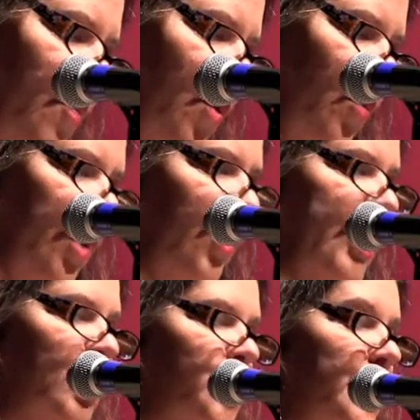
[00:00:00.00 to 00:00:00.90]
But we are
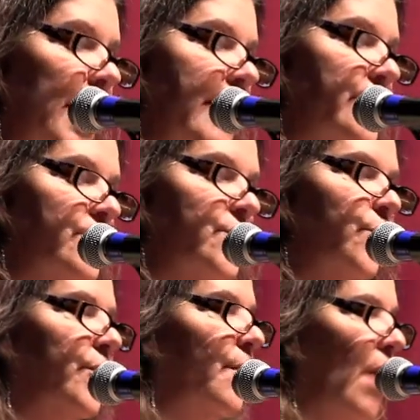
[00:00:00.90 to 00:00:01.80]
each
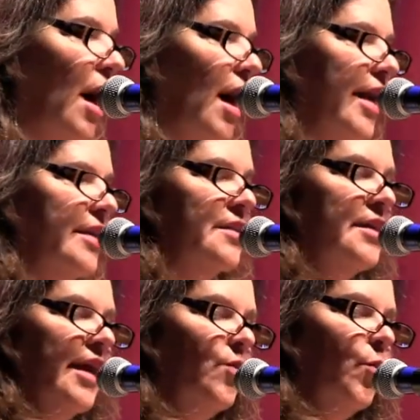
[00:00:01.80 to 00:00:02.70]
blessed with a mind
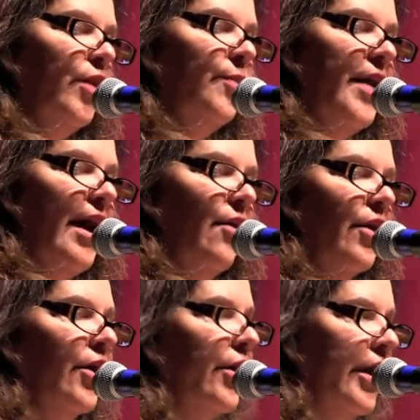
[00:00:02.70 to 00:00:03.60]
and
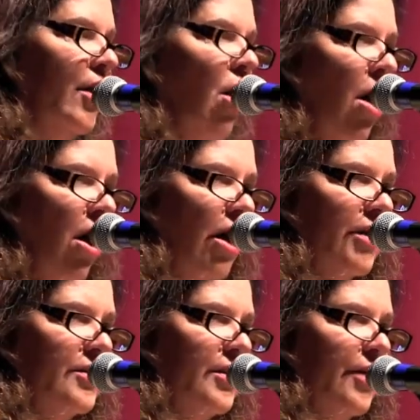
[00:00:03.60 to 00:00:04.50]
willpower and a
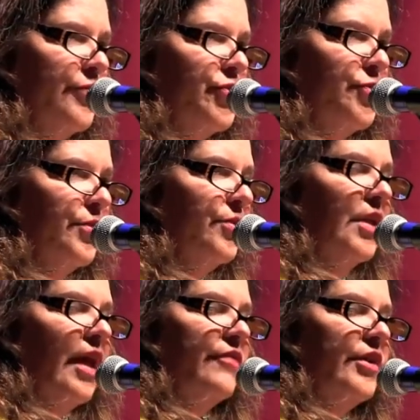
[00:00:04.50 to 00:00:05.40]
heart of true
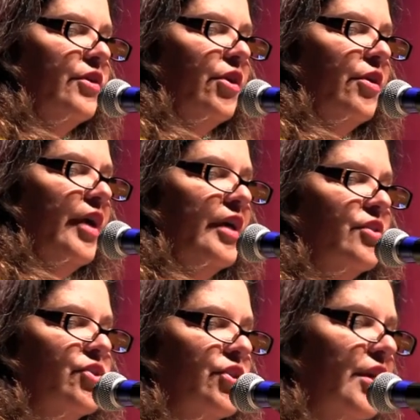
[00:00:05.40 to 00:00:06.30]
love and courage.